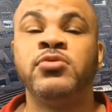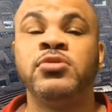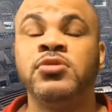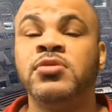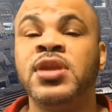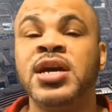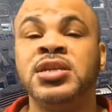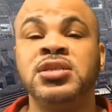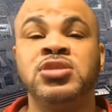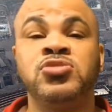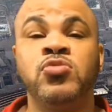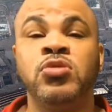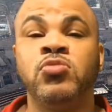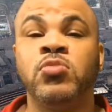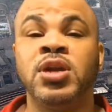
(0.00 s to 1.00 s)
You're not just
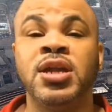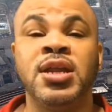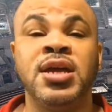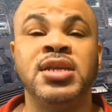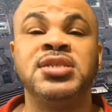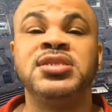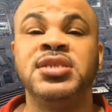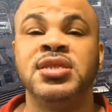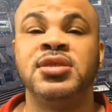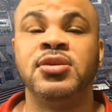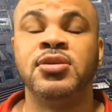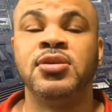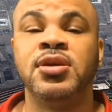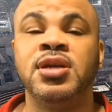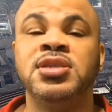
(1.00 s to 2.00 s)
going to want to let it sit
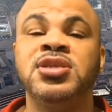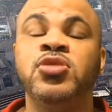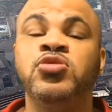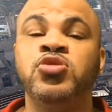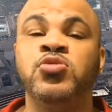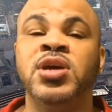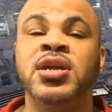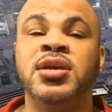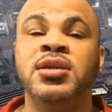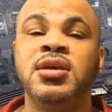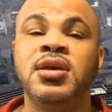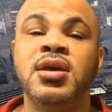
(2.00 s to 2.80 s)
there until you get it.